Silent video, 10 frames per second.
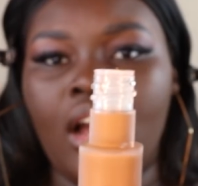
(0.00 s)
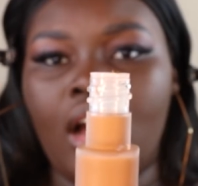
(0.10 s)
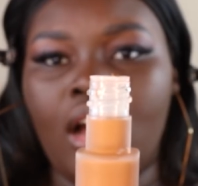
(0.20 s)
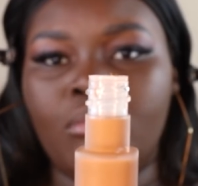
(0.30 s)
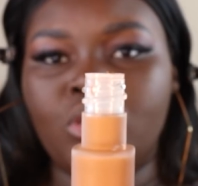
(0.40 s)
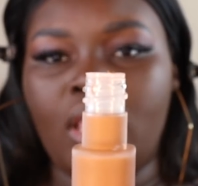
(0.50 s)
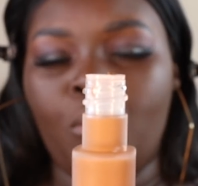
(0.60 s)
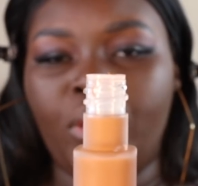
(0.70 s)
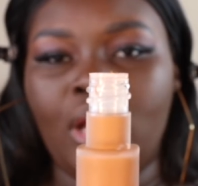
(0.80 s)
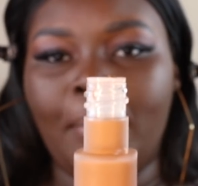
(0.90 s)
So
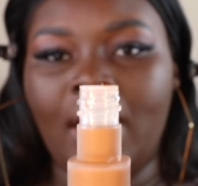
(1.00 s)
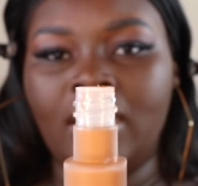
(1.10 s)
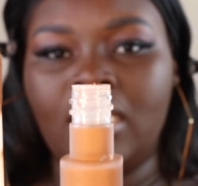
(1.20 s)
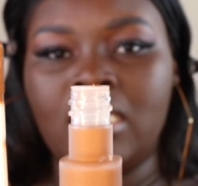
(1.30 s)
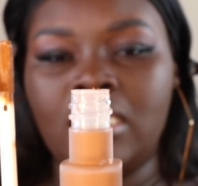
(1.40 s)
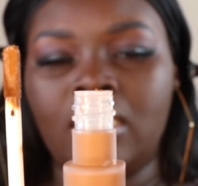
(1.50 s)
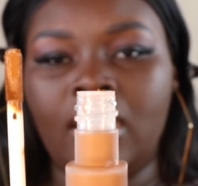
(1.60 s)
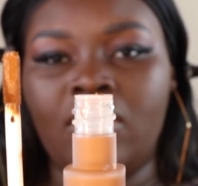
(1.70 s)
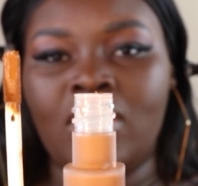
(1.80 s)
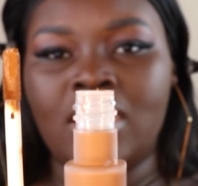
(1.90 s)
that when you're applying the concealer,
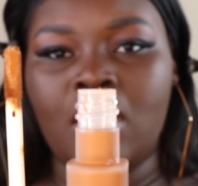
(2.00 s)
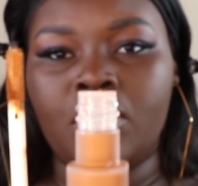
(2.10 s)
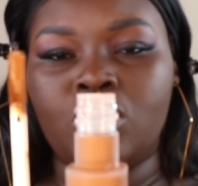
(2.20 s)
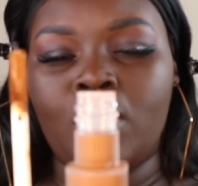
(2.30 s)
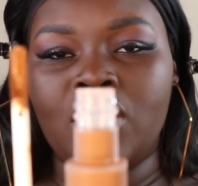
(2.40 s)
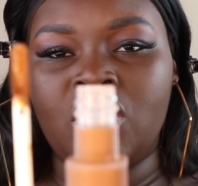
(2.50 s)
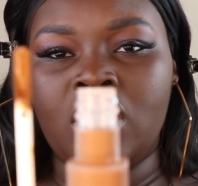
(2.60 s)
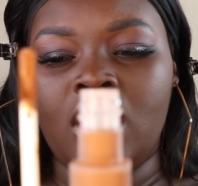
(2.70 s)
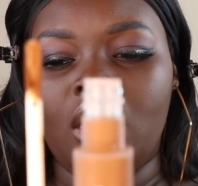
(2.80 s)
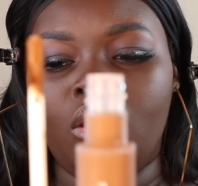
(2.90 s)
even as I was
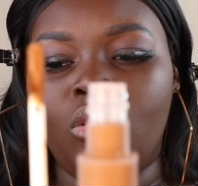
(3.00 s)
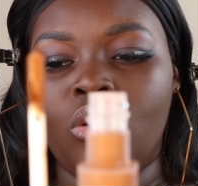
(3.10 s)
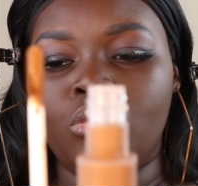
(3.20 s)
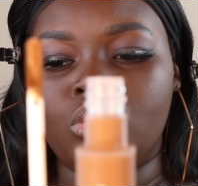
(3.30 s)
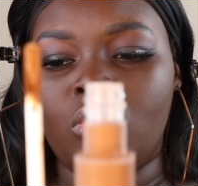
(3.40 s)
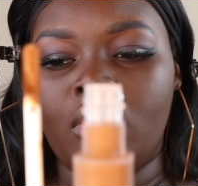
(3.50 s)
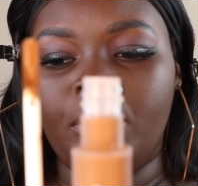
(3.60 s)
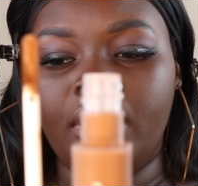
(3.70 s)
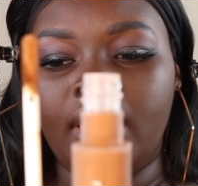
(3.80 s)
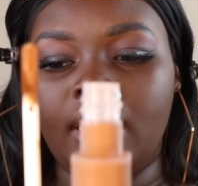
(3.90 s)
swatching it, it goes on
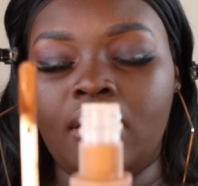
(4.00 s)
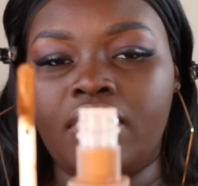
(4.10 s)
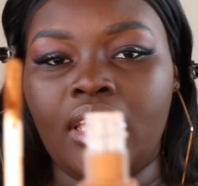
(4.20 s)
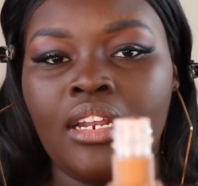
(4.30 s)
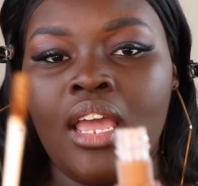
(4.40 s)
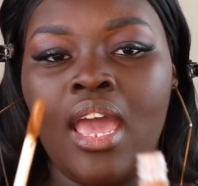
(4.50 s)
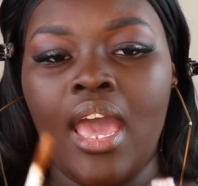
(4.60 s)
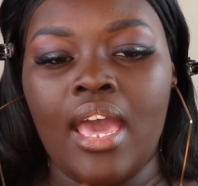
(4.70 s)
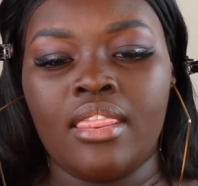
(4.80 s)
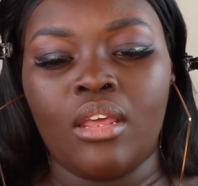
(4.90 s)
pretty even.
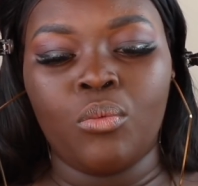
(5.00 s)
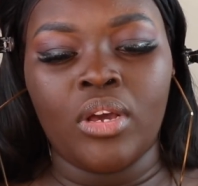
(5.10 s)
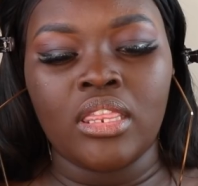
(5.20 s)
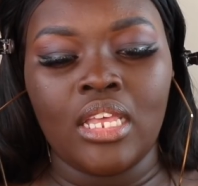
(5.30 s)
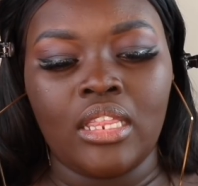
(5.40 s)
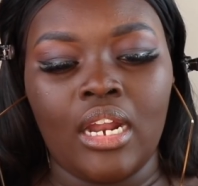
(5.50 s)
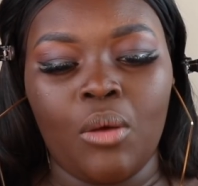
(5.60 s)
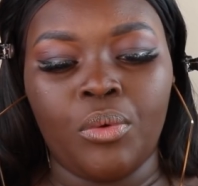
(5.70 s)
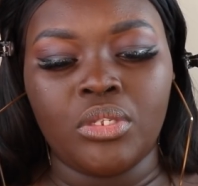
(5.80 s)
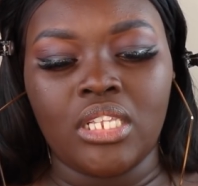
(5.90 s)
And then one thing that
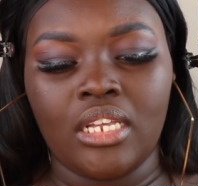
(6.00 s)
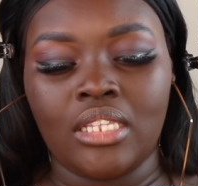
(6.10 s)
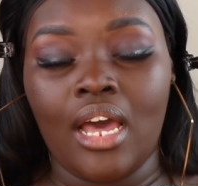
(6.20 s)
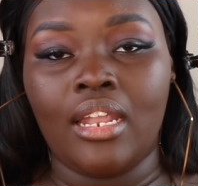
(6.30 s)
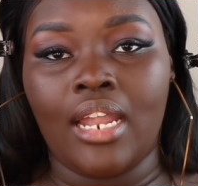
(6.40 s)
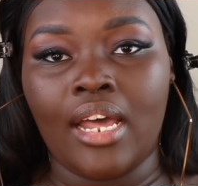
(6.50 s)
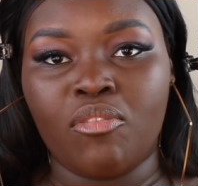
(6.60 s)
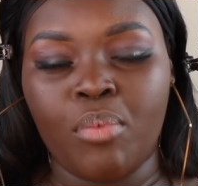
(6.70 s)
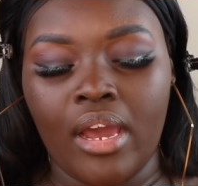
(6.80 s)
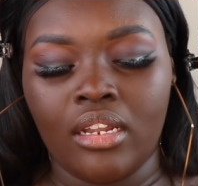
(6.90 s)
I will say is that a lot
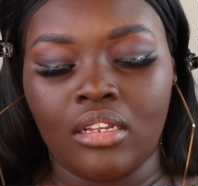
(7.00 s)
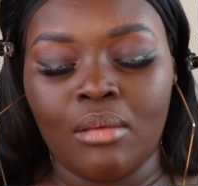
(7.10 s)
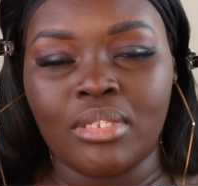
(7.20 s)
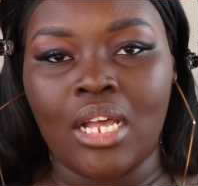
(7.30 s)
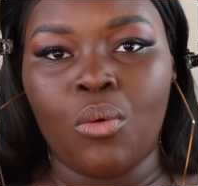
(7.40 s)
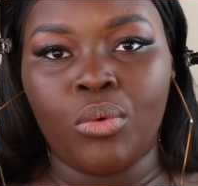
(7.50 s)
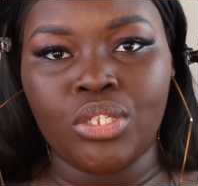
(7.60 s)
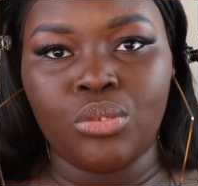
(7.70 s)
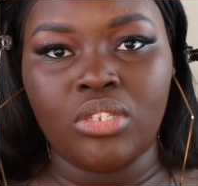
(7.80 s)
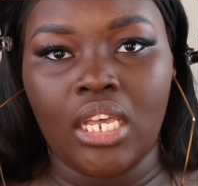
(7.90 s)
of product comes out
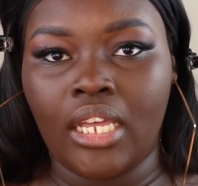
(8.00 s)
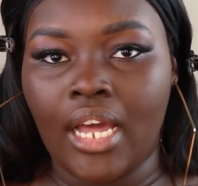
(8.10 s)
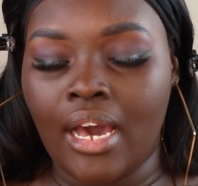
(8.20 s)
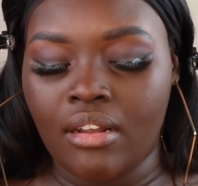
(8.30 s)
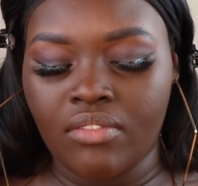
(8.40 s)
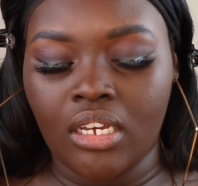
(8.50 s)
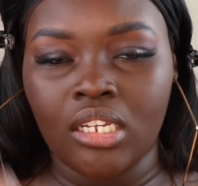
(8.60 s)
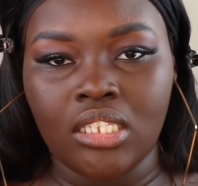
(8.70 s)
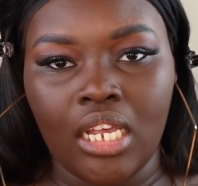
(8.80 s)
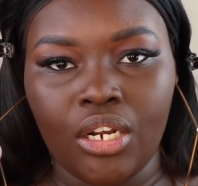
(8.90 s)
once you take it out of the
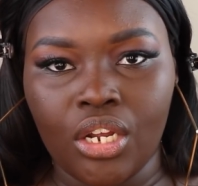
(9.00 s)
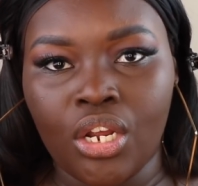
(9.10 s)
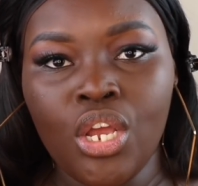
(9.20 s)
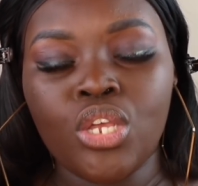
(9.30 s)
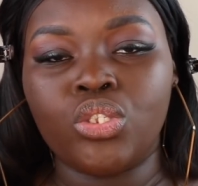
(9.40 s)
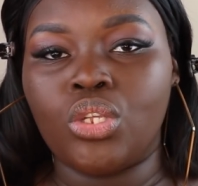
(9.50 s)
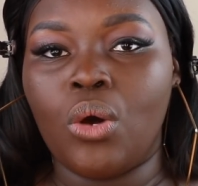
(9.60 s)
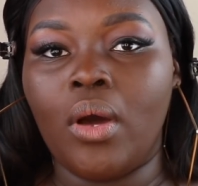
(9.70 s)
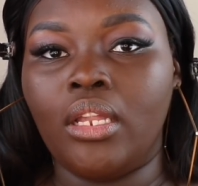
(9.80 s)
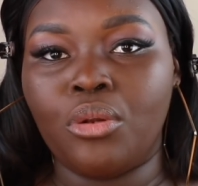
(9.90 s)
container.
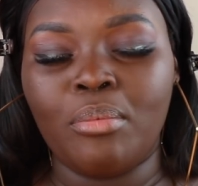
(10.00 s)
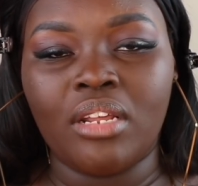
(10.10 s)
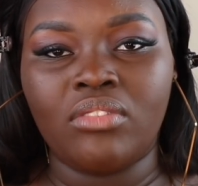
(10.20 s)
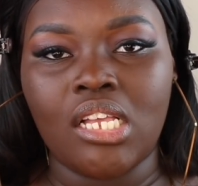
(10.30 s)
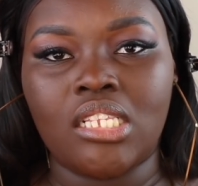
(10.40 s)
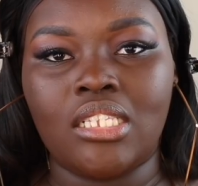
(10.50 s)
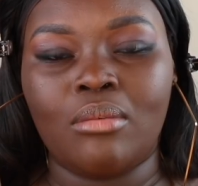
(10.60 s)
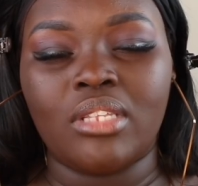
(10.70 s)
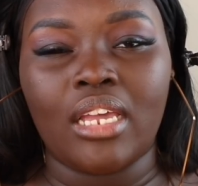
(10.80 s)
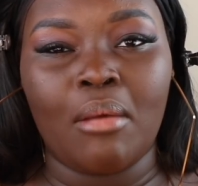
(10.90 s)
So a little bit of this
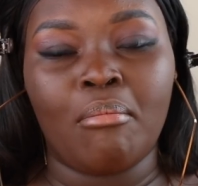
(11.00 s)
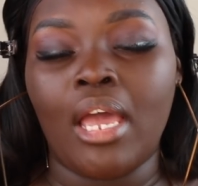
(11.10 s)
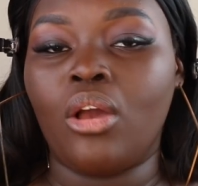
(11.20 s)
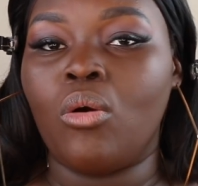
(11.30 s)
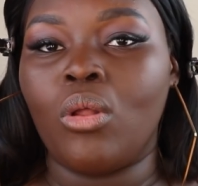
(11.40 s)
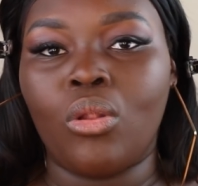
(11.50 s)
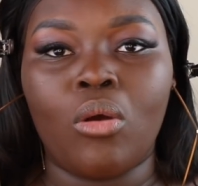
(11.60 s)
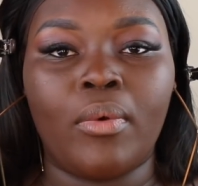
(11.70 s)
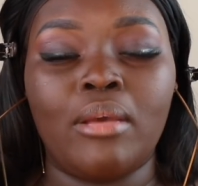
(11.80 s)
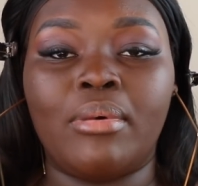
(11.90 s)
seems like it might go a
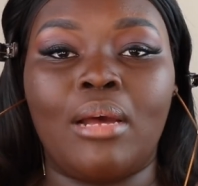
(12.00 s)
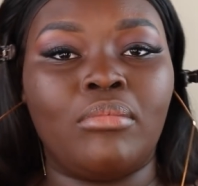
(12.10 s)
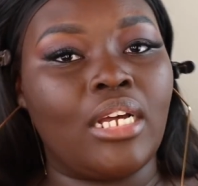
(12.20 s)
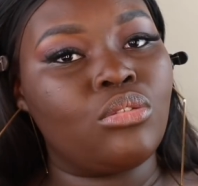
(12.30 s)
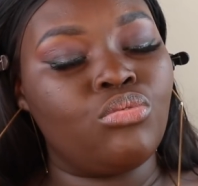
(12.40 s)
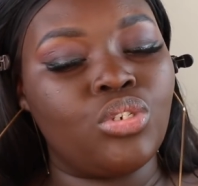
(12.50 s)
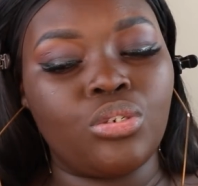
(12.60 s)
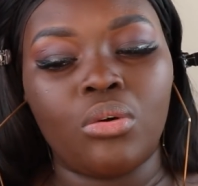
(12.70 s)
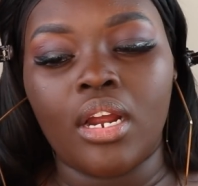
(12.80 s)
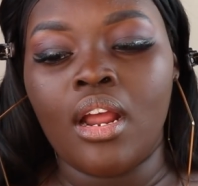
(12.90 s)
long way, but I'm not too
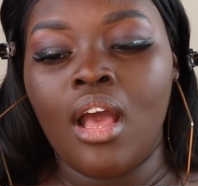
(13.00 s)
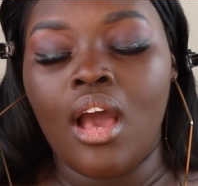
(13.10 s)
sure.